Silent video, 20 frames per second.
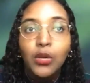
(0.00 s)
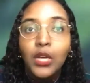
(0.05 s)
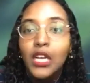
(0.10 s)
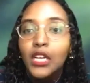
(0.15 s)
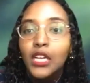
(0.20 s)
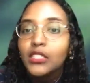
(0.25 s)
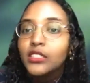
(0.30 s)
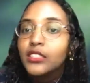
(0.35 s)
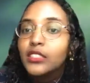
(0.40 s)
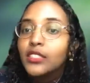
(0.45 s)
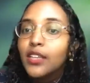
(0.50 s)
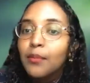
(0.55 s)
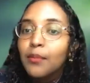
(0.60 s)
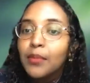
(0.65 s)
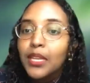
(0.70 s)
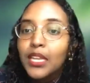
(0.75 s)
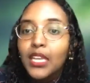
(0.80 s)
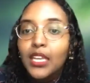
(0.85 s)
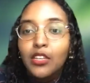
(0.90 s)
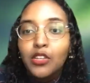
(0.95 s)

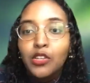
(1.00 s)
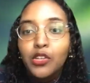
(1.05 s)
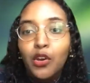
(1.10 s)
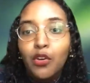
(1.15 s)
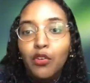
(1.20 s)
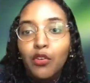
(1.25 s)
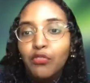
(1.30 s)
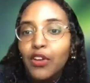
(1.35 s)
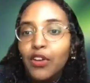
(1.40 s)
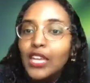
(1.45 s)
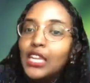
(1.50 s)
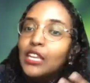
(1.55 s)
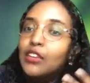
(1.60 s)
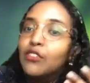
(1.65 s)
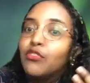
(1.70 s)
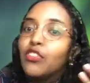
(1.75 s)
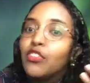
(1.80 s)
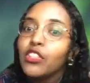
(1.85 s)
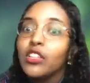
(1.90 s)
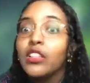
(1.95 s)
somebody, fighting
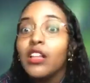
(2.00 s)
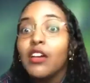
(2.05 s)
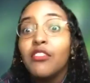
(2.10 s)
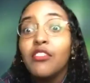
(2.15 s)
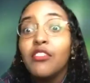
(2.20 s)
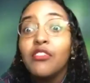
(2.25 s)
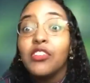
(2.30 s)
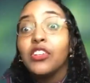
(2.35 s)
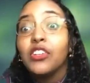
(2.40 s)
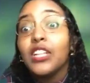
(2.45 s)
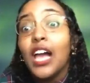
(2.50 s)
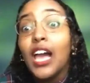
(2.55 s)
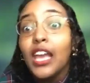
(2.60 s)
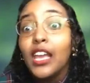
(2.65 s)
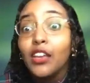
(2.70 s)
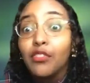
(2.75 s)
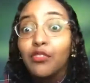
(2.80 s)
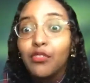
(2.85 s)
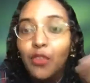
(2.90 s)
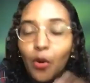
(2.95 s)
for the love of their life,
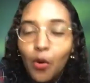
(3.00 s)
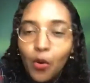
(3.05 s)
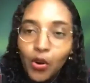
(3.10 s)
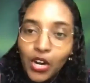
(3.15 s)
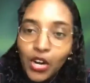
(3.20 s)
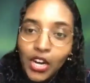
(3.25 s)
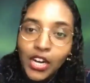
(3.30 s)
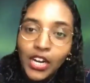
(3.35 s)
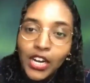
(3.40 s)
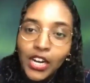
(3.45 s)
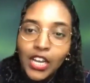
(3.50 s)
or,